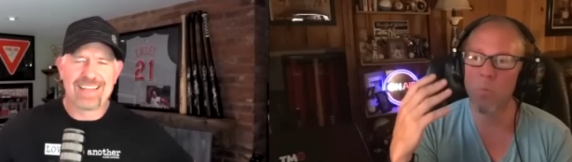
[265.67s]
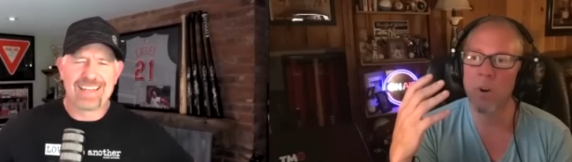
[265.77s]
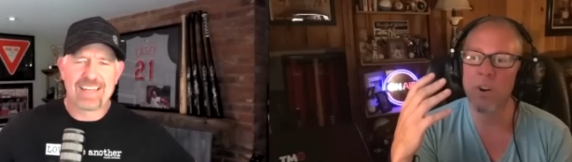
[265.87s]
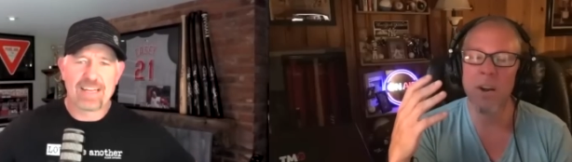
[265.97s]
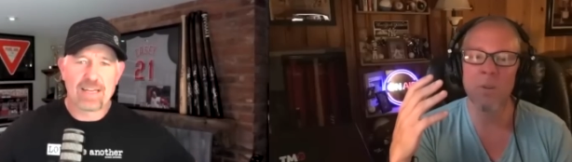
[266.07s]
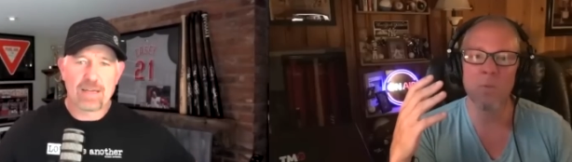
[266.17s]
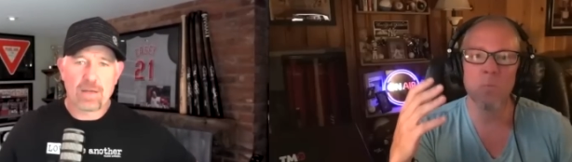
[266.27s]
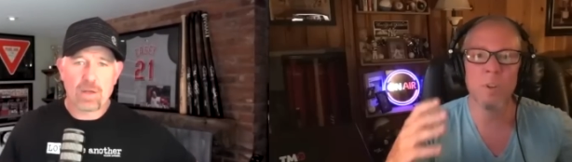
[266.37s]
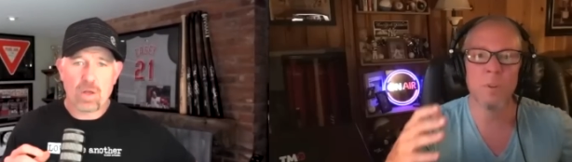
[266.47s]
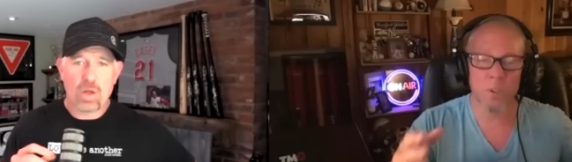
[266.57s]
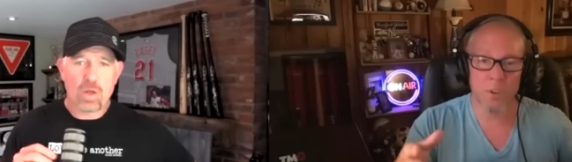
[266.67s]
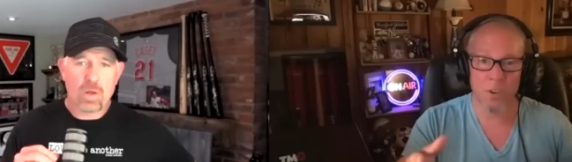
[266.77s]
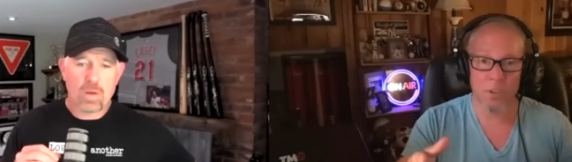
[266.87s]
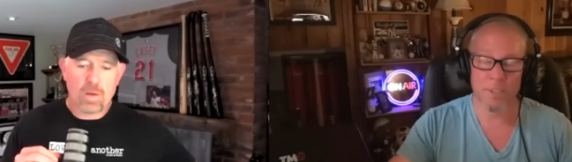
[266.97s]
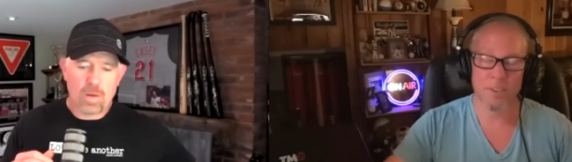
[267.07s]
Speaker 1: We
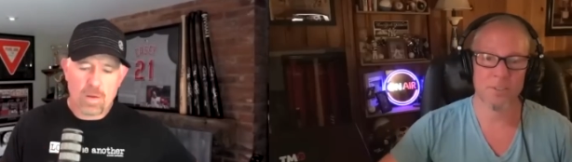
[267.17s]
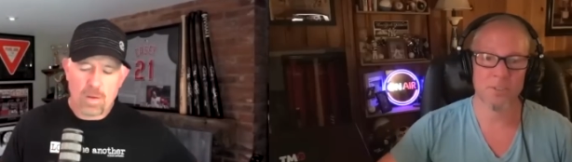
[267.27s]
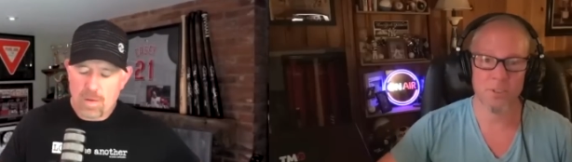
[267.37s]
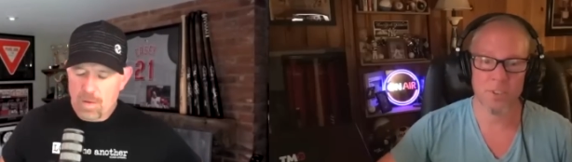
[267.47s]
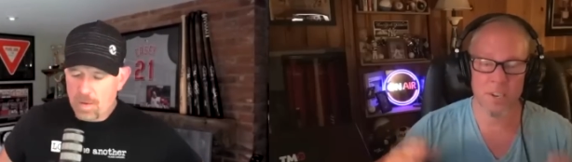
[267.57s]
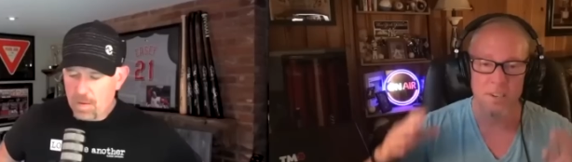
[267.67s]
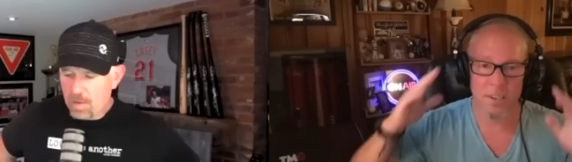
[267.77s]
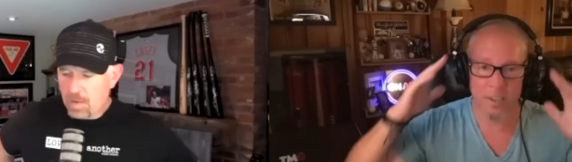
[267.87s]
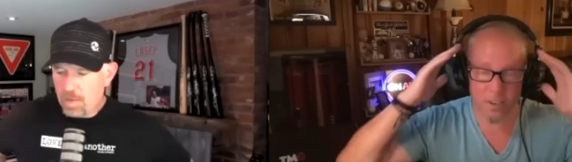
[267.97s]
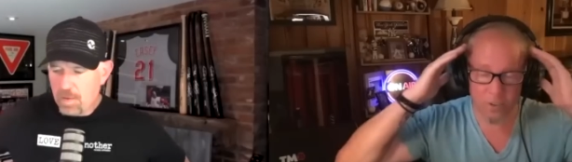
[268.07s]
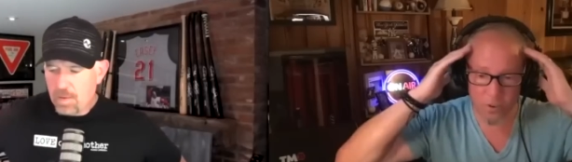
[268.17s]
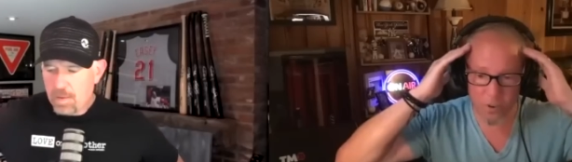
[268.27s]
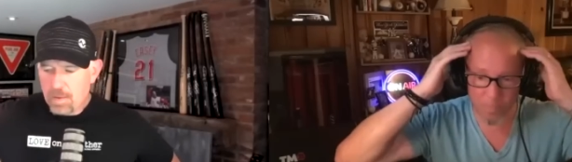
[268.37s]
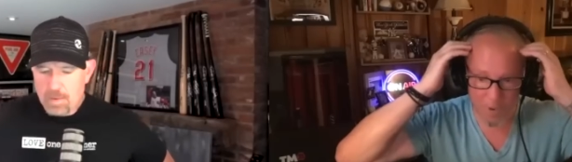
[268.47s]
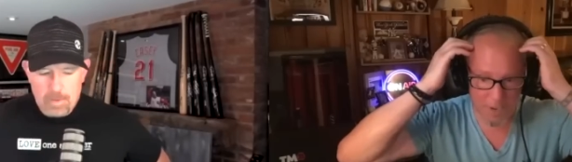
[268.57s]
talked about this earlier today. It's like,
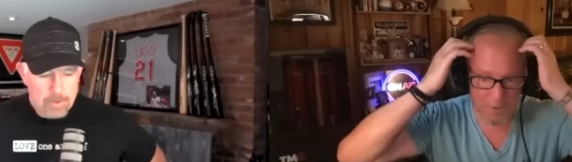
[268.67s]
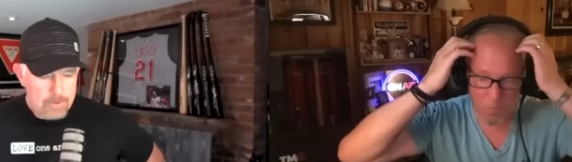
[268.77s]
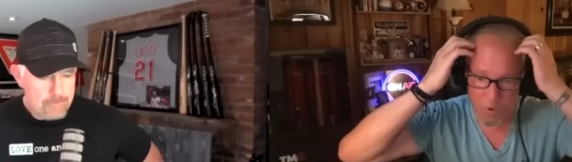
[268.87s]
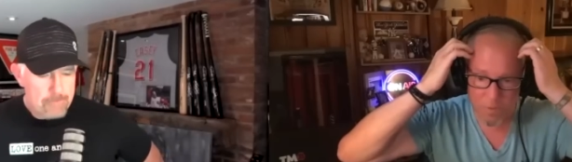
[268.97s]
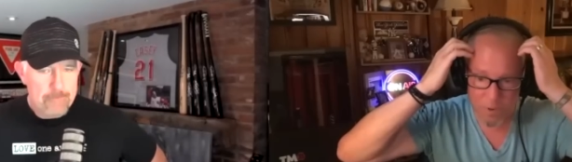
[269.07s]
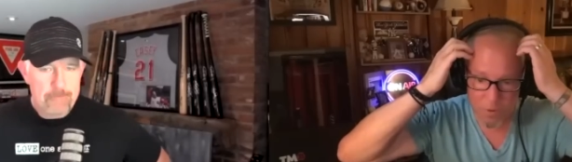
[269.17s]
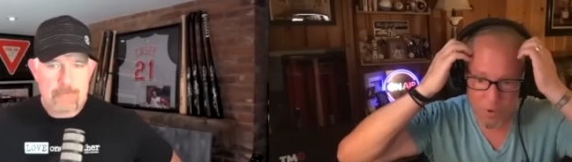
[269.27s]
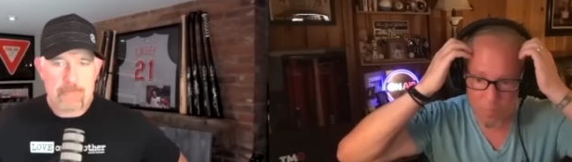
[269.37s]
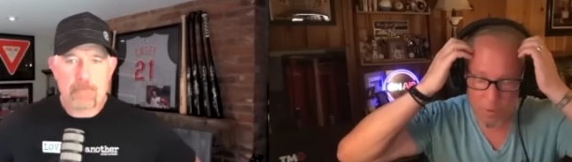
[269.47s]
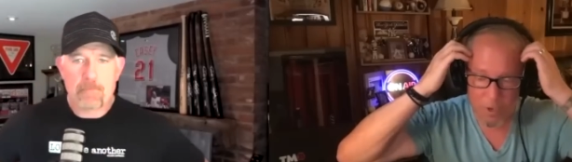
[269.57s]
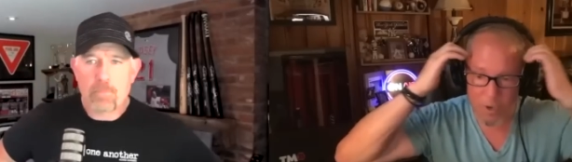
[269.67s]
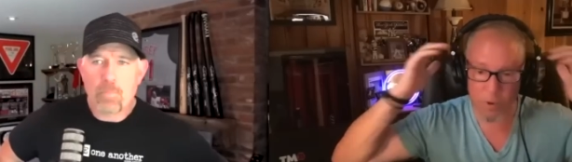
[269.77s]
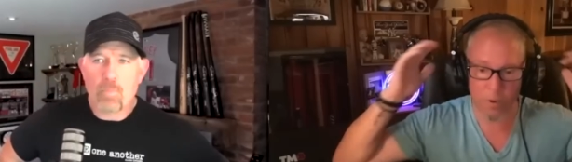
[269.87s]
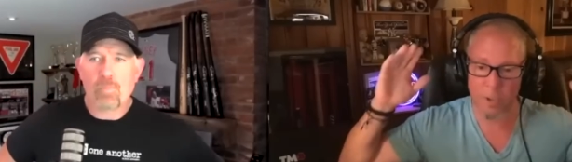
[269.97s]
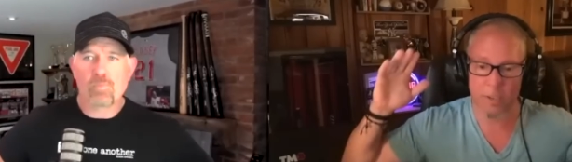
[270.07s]
Sean, man, whenever you were at MLB
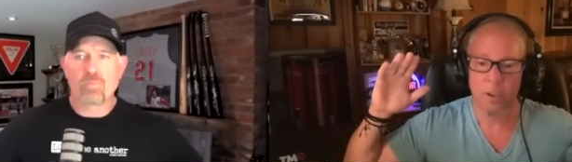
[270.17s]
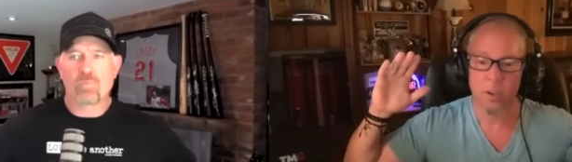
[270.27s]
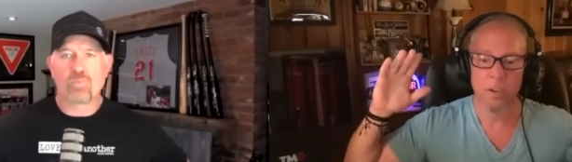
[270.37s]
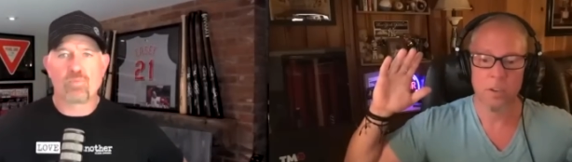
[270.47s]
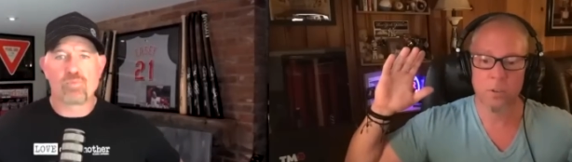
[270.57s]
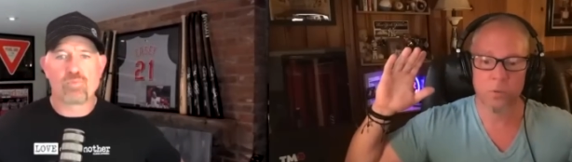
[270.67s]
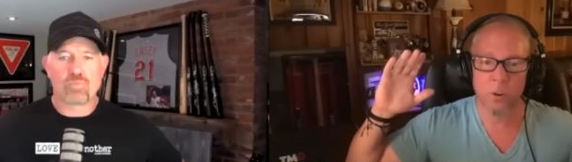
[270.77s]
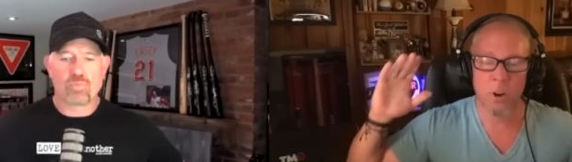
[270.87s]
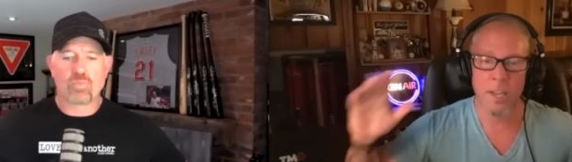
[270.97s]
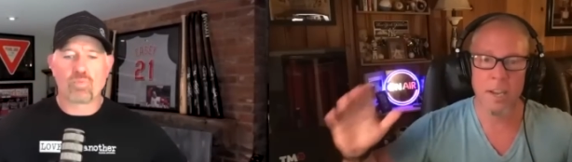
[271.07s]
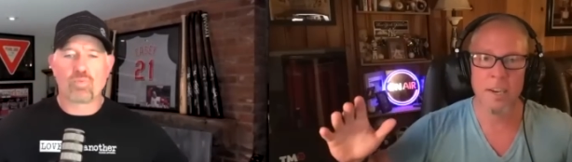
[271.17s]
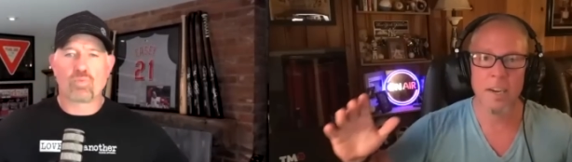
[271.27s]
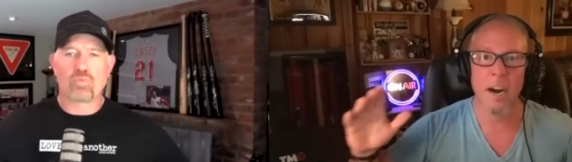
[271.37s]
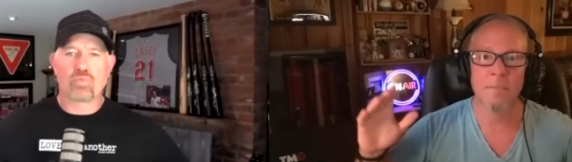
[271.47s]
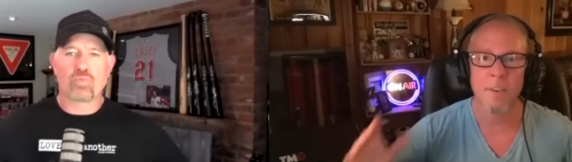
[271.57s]
Network, I'm like, dude, talk
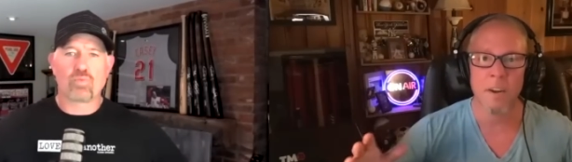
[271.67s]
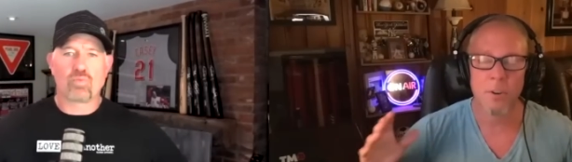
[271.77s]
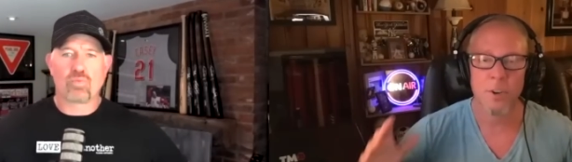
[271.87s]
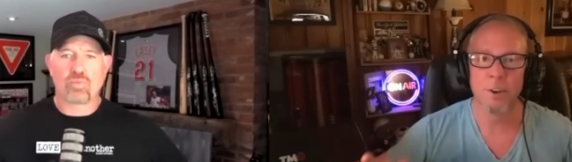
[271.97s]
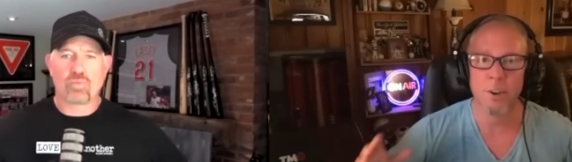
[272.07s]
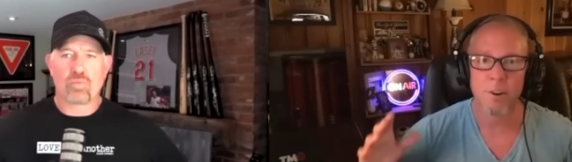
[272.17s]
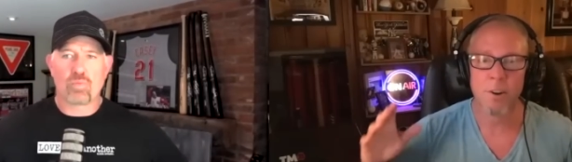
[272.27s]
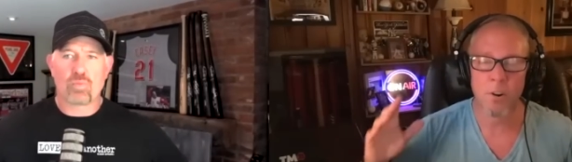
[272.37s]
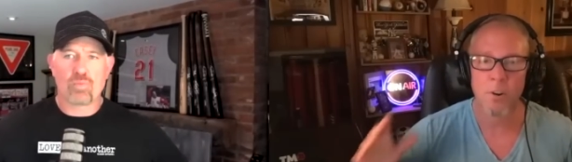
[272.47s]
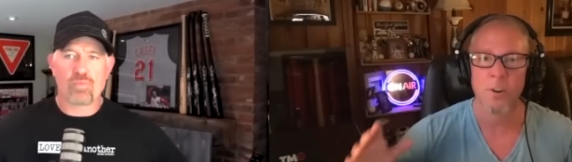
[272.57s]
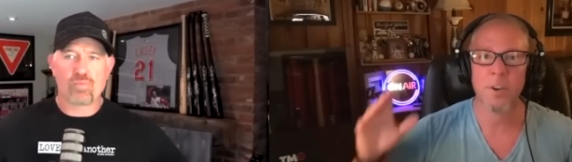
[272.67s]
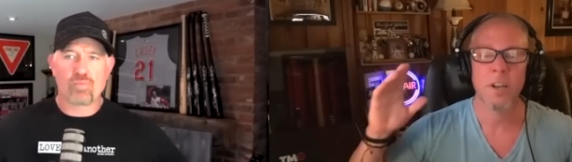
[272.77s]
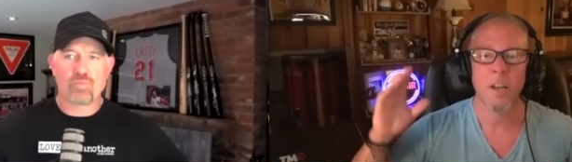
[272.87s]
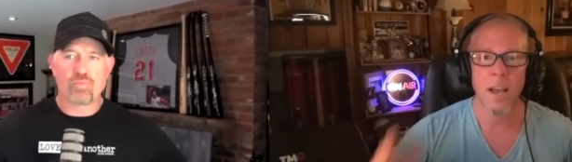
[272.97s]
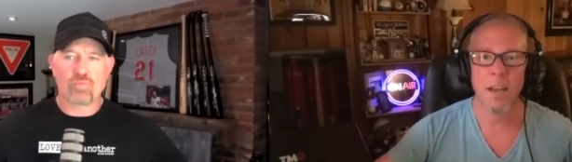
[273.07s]
hitting. I've never heard
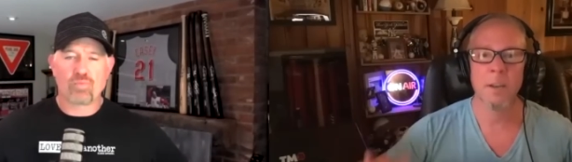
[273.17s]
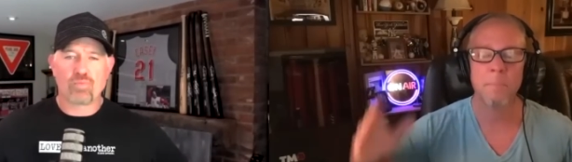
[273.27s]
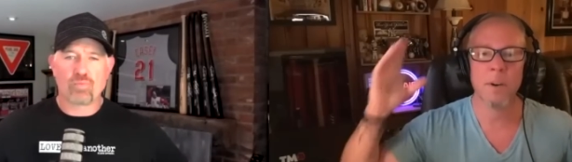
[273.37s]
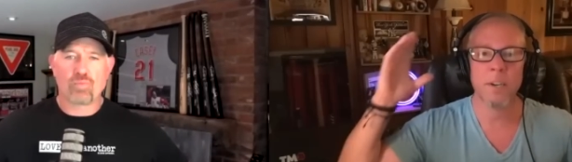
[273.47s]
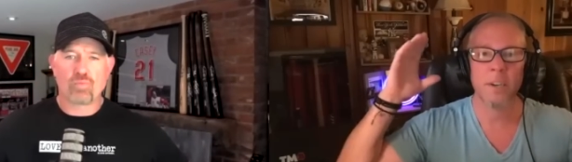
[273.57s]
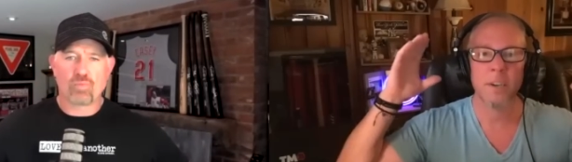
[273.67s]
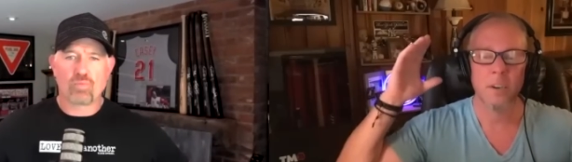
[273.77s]
anybody